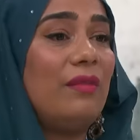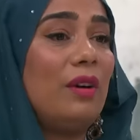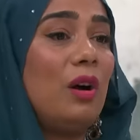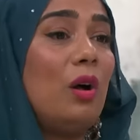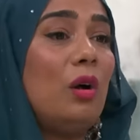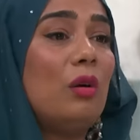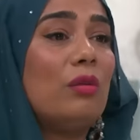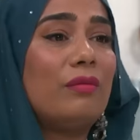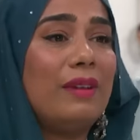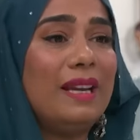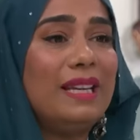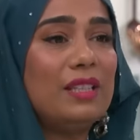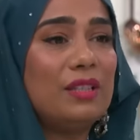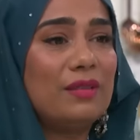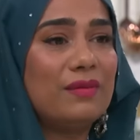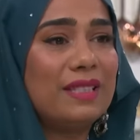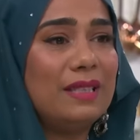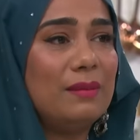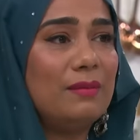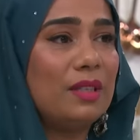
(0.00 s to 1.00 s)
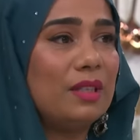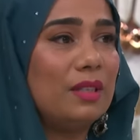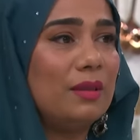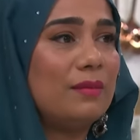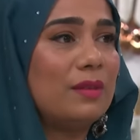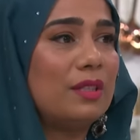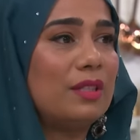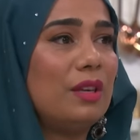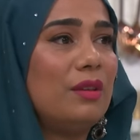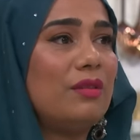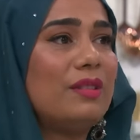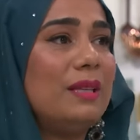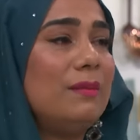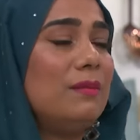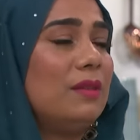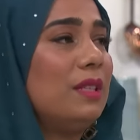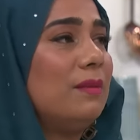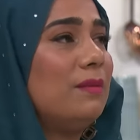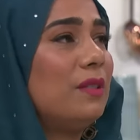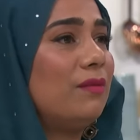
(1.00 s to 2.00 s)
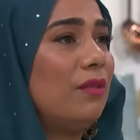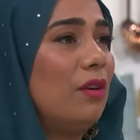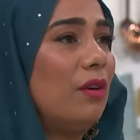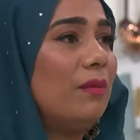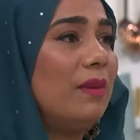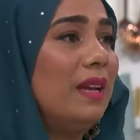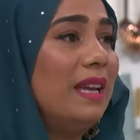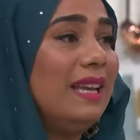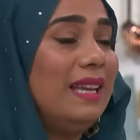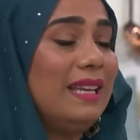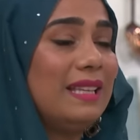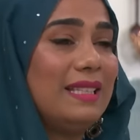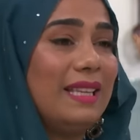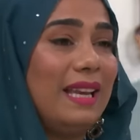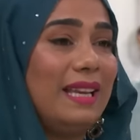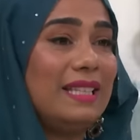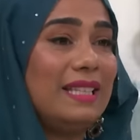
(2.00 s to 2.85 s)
a whole range of symptoms. So, symptoms from, say,